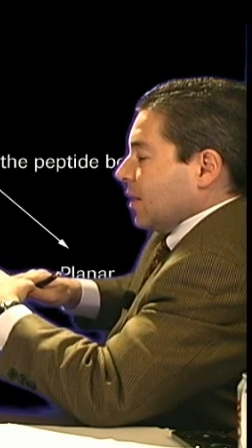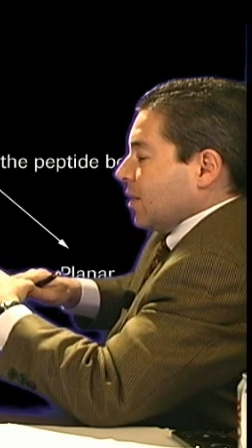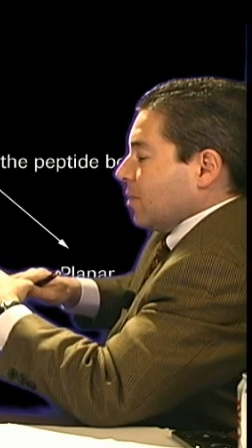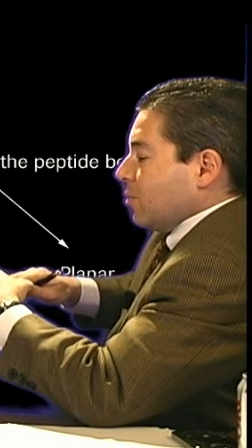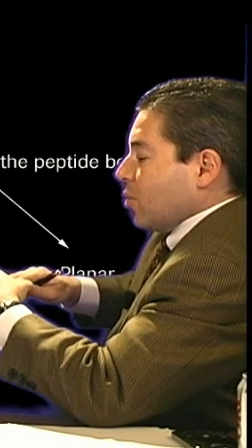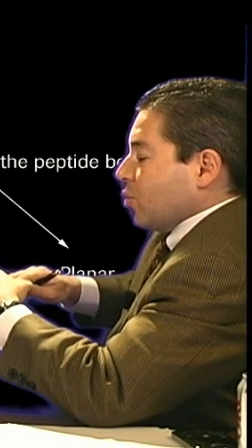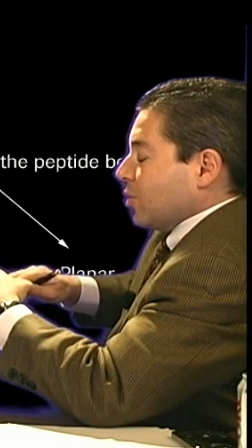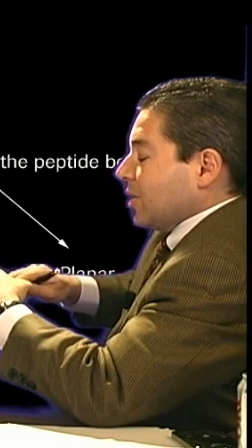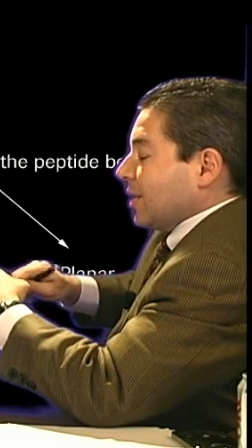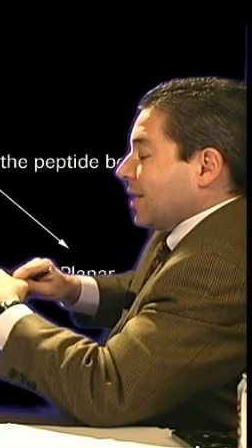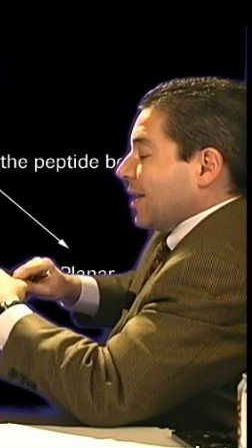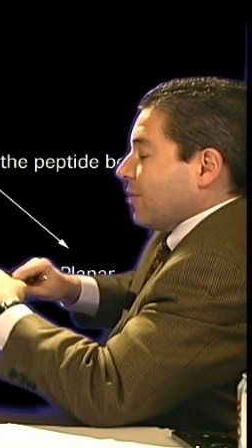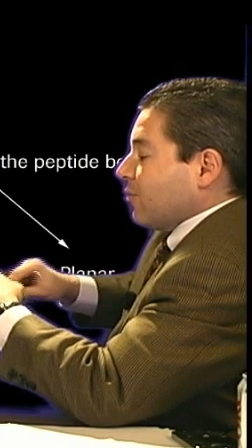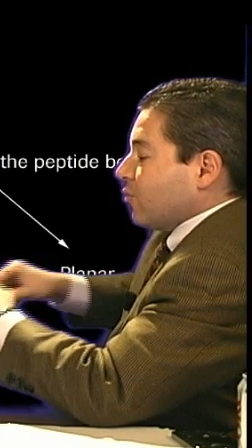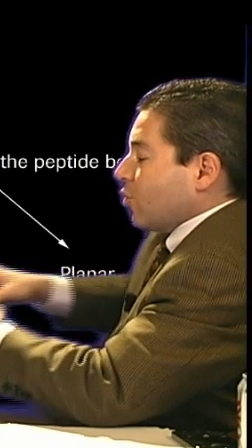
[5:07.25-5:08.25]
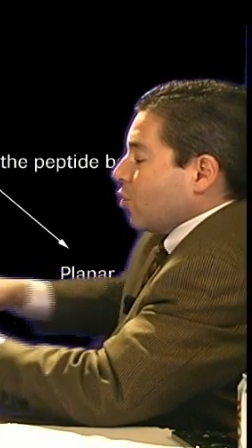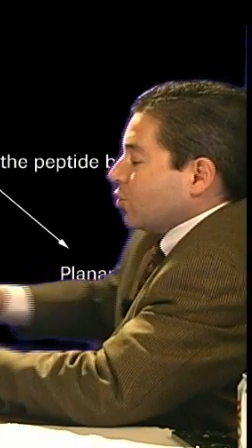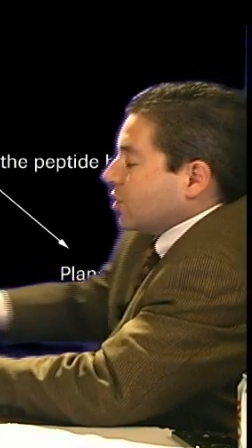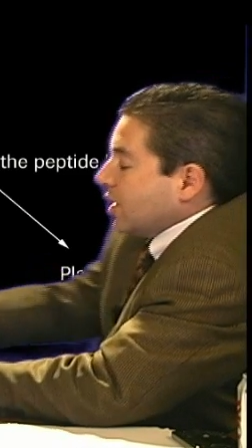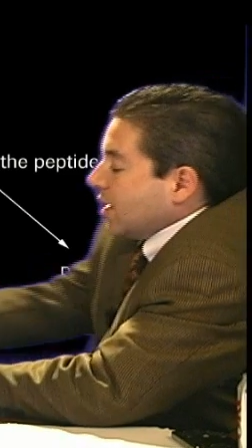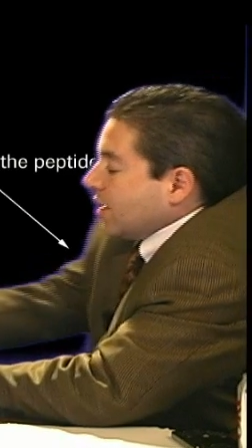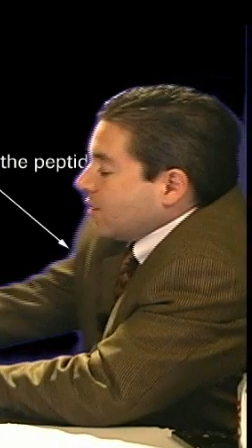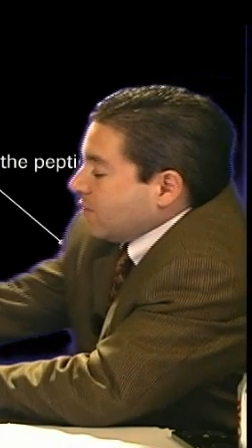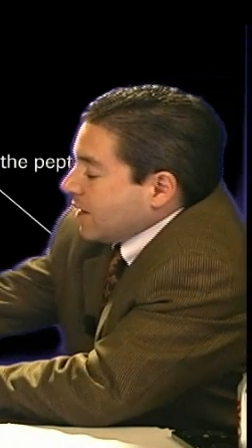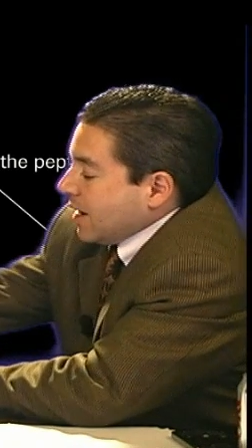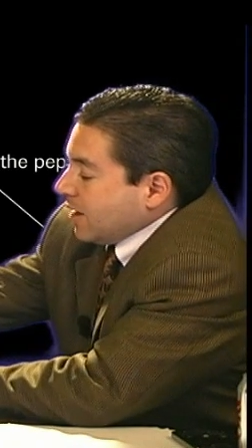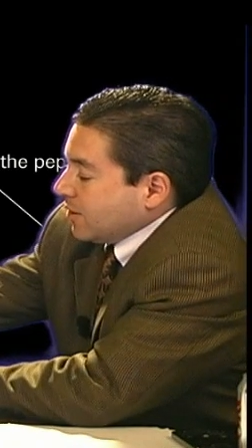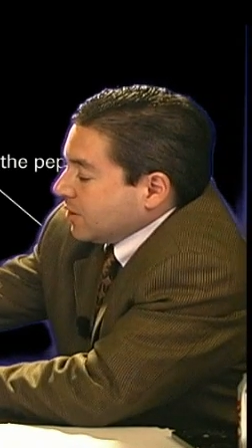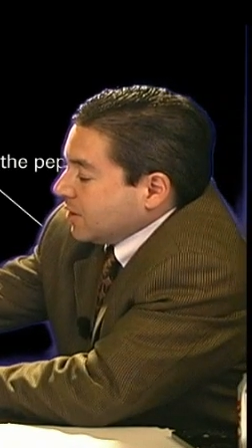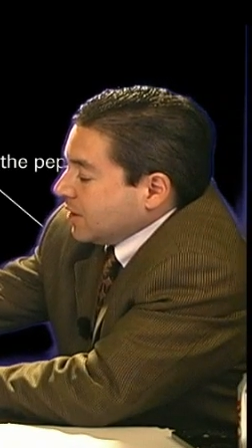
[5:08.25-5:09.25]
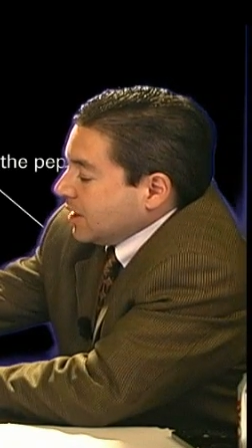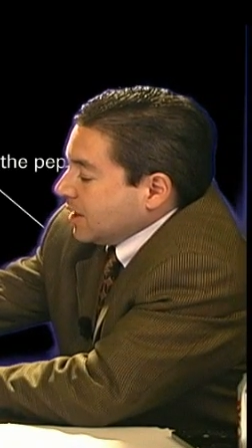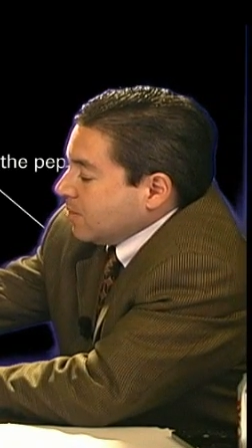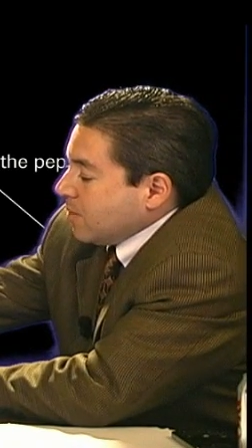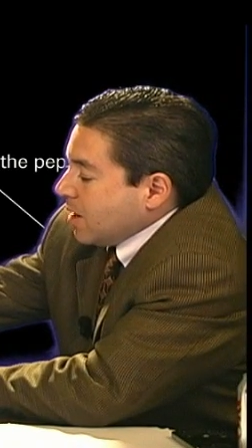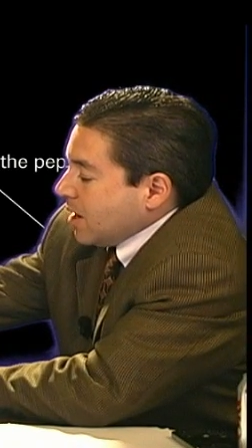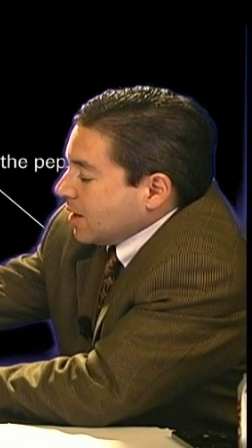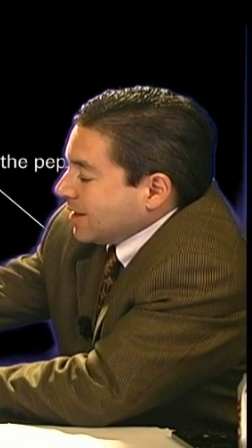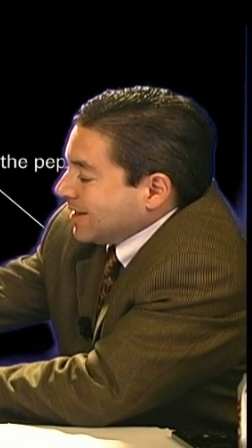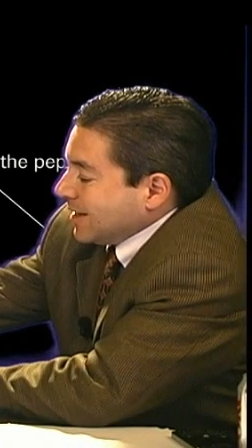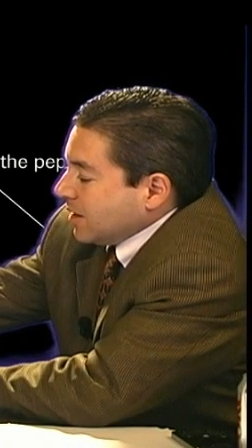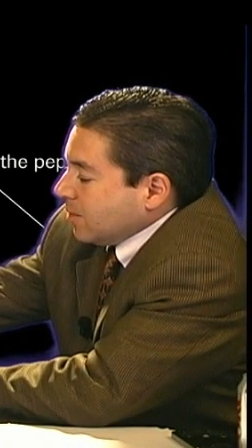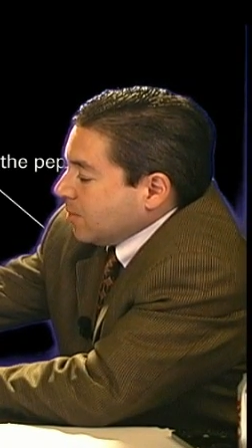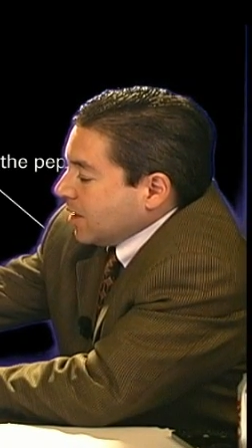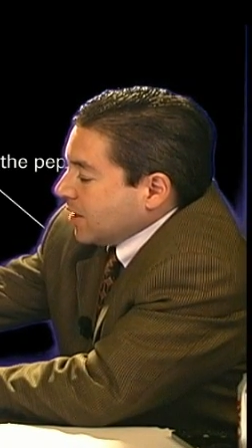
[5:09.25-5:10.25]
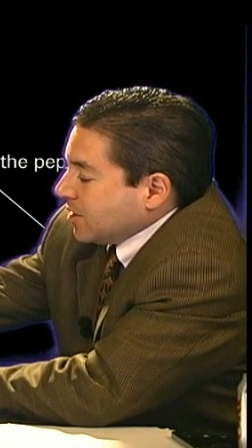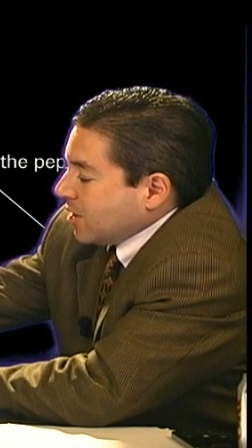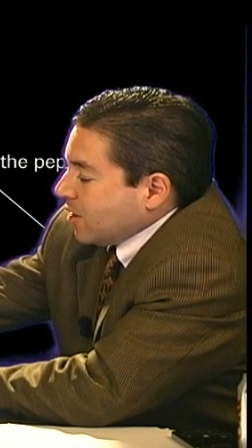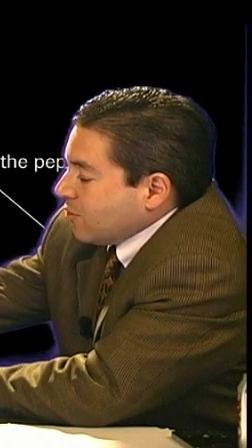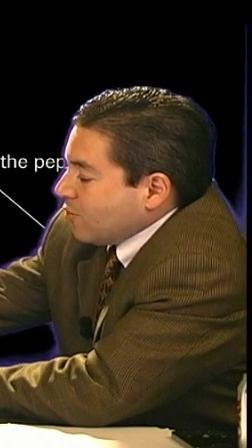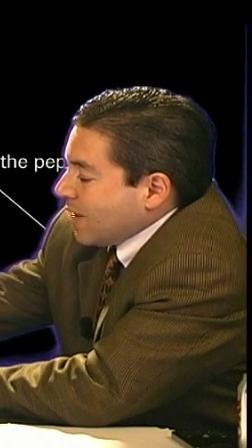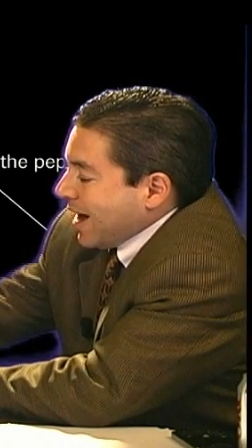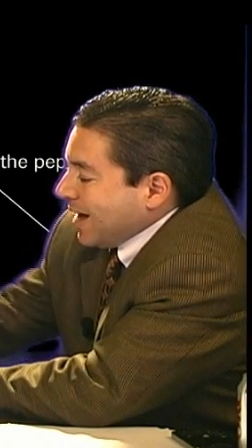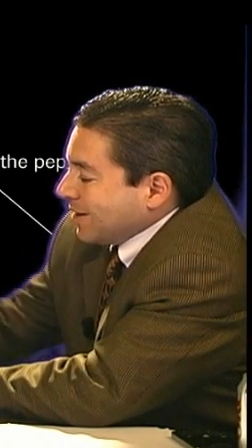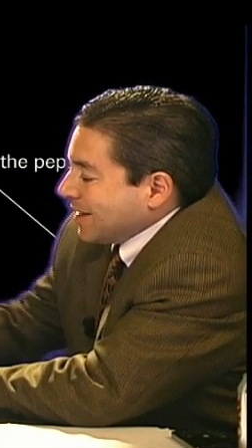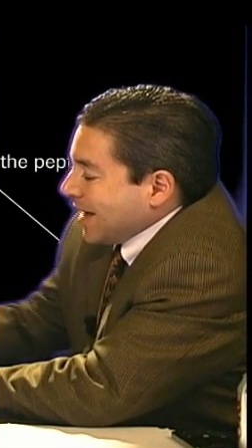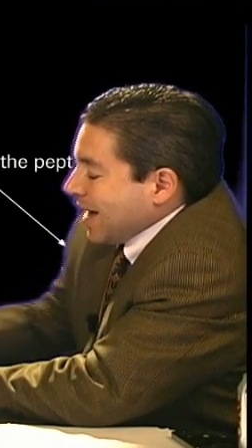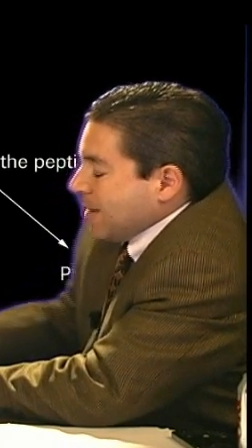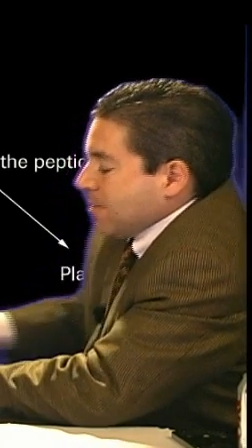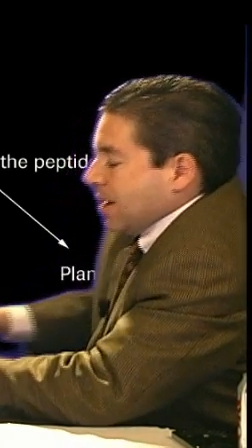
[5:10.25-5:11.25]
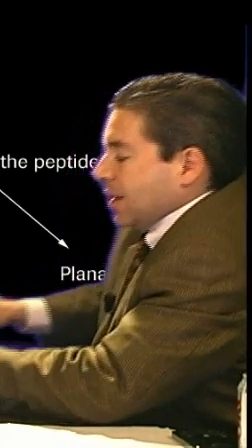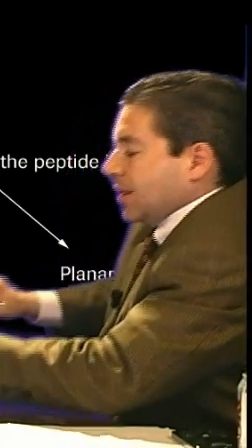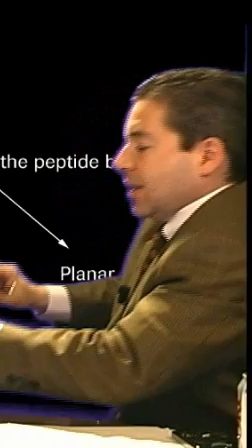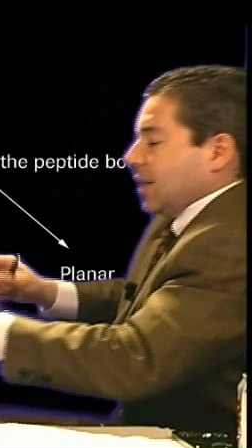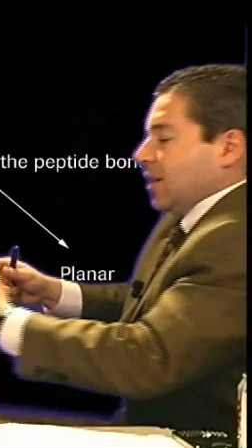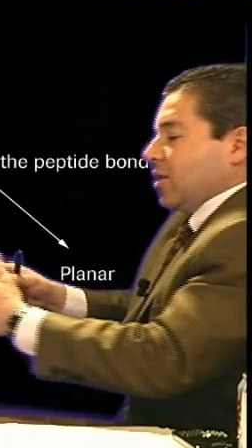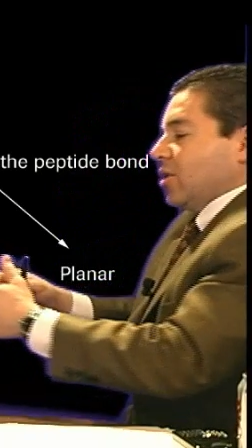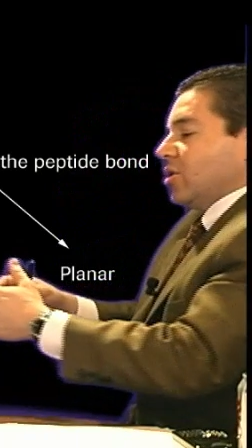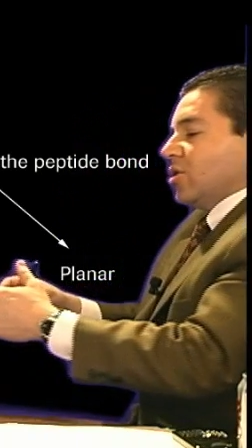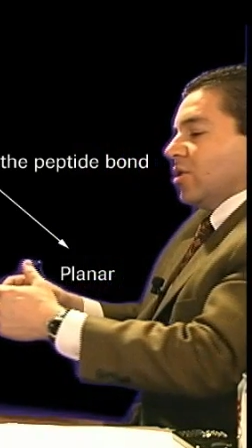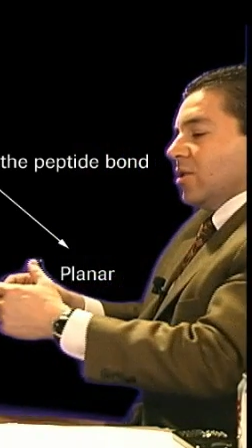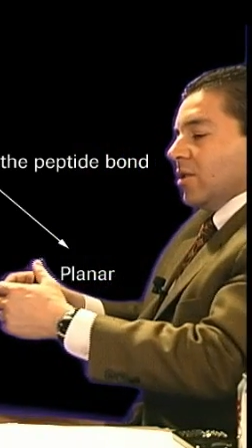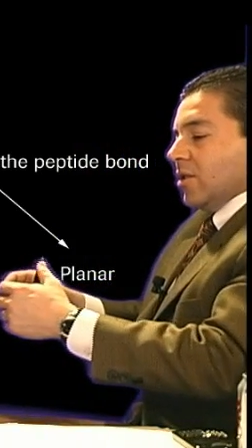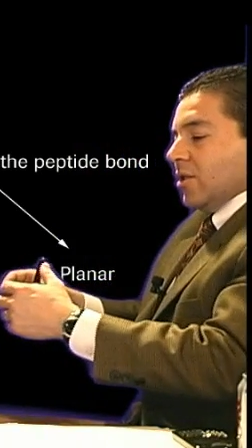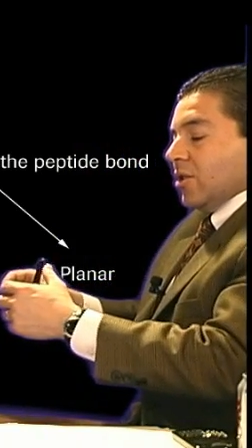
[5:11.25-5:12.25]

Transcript: The protein can rotate around the single bonds around the amide linkage,